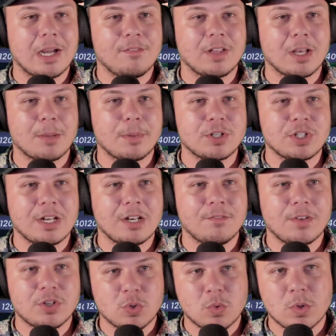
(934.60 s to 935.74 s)
like a bunch of
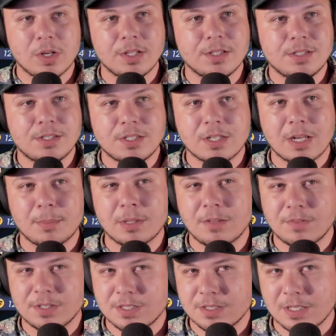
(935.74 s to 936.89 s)
individual ones. I believe
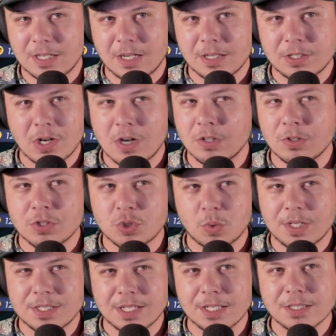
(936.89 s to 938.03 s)
this is like
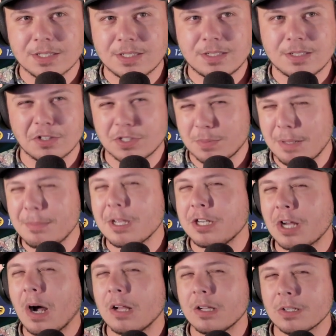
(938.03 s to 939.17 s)
$1.20. There's maybe
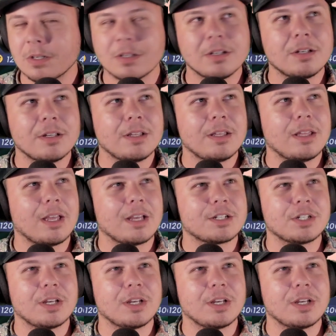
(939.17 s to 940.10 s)
$1. Yeah,